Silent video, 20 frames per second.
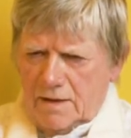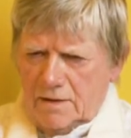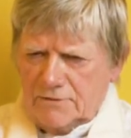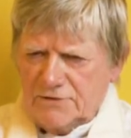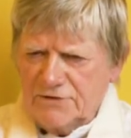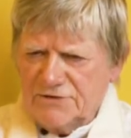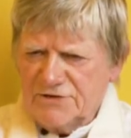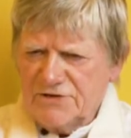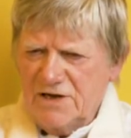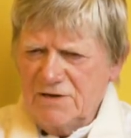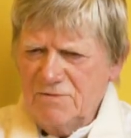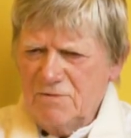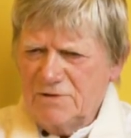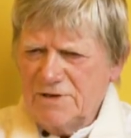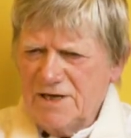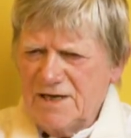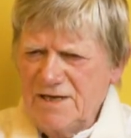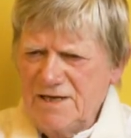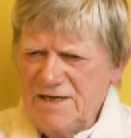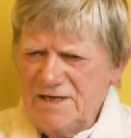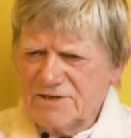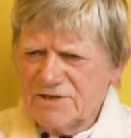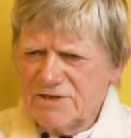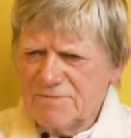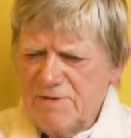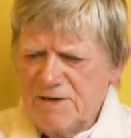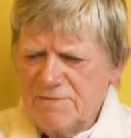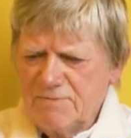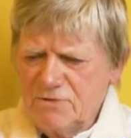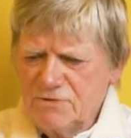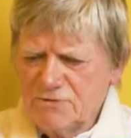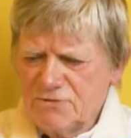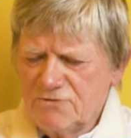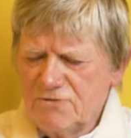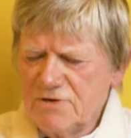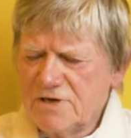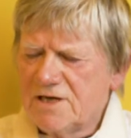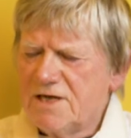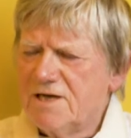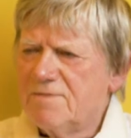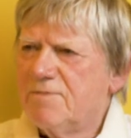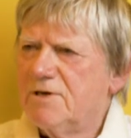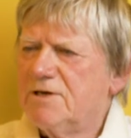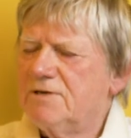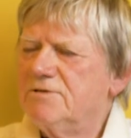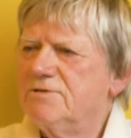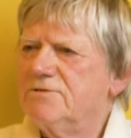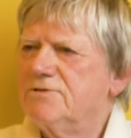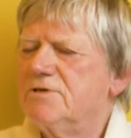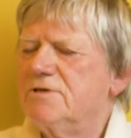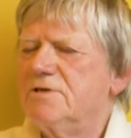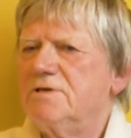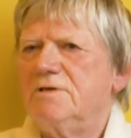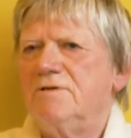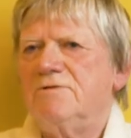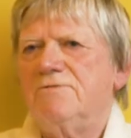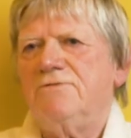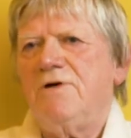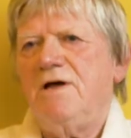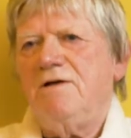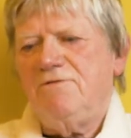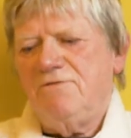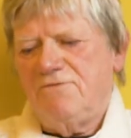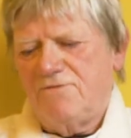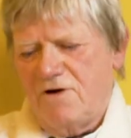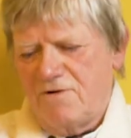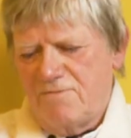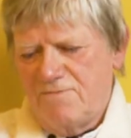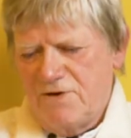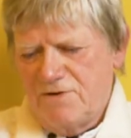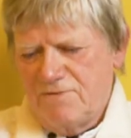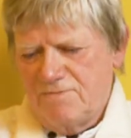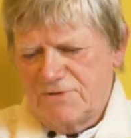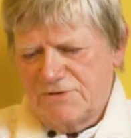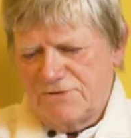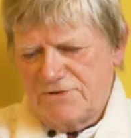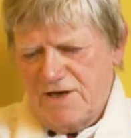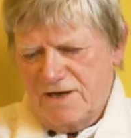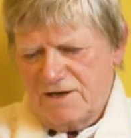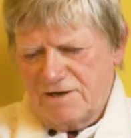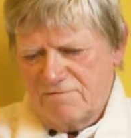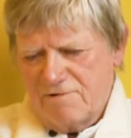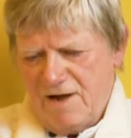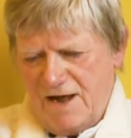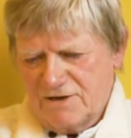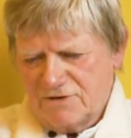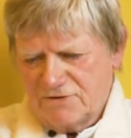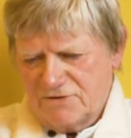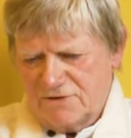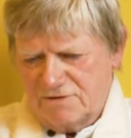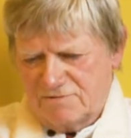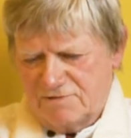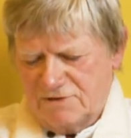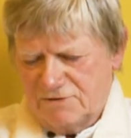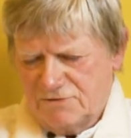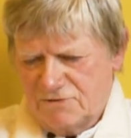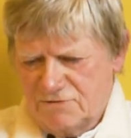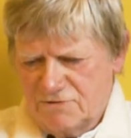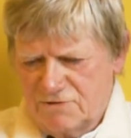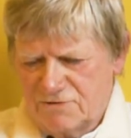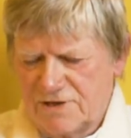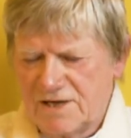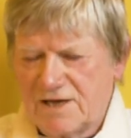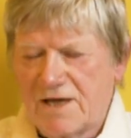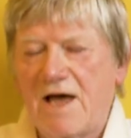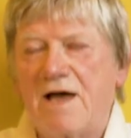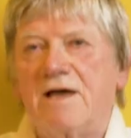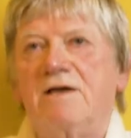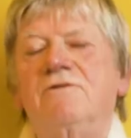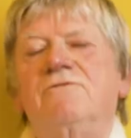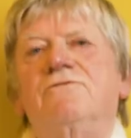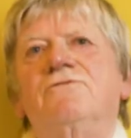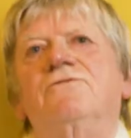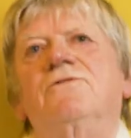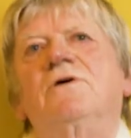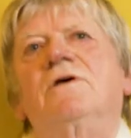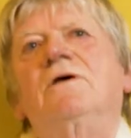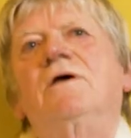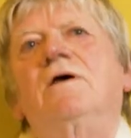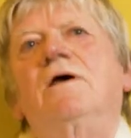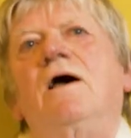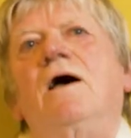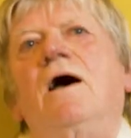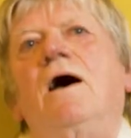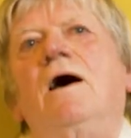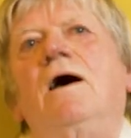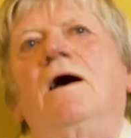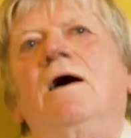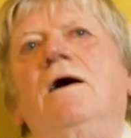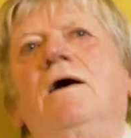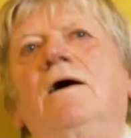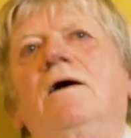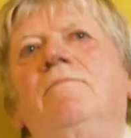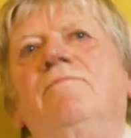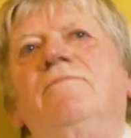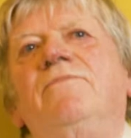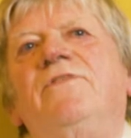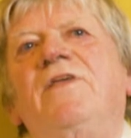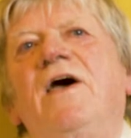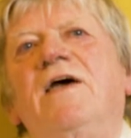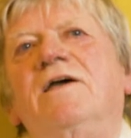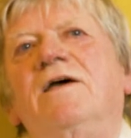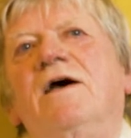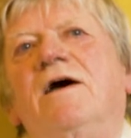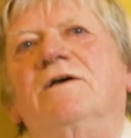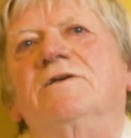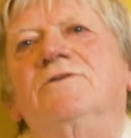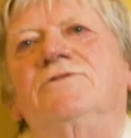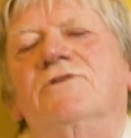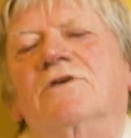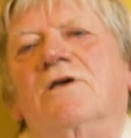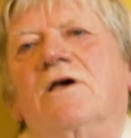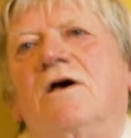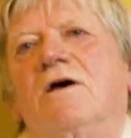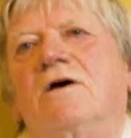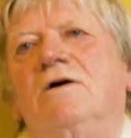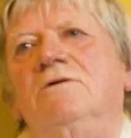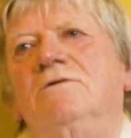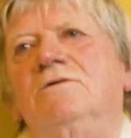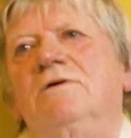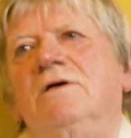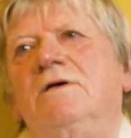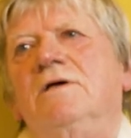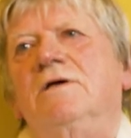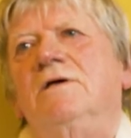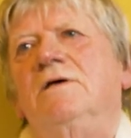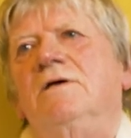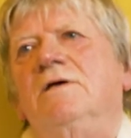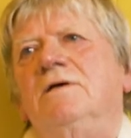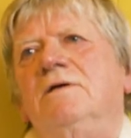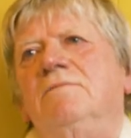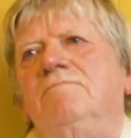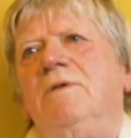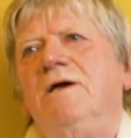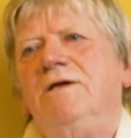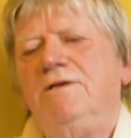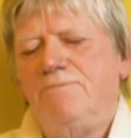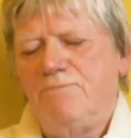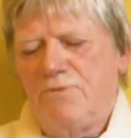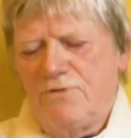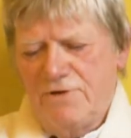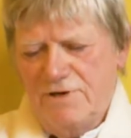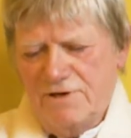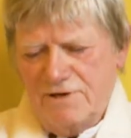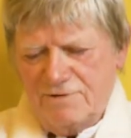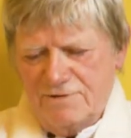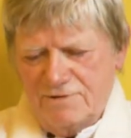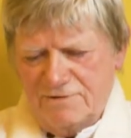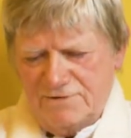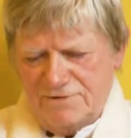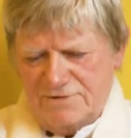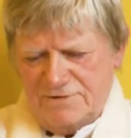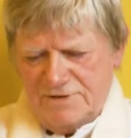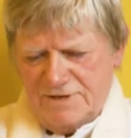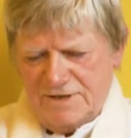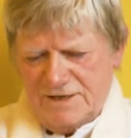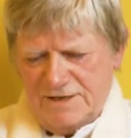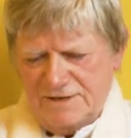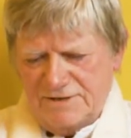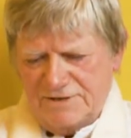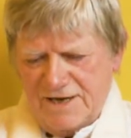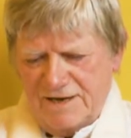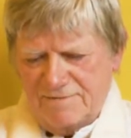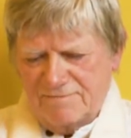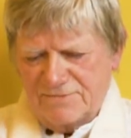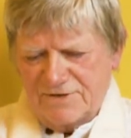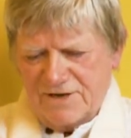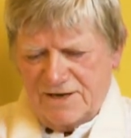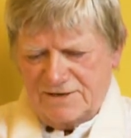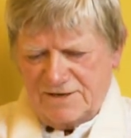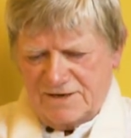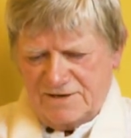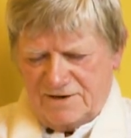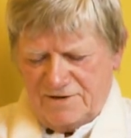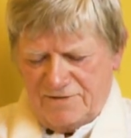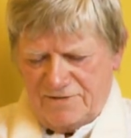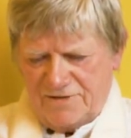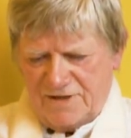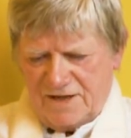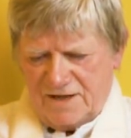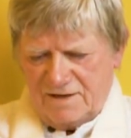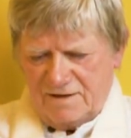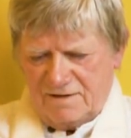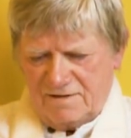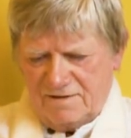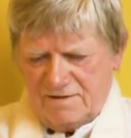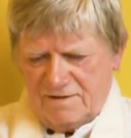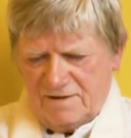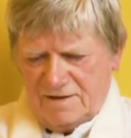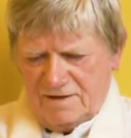to say what it is a bit more tricky, but the founder of our movement, Sangharakshita, in a talk he gave decades ago, made a pretty good attempt at it, I think.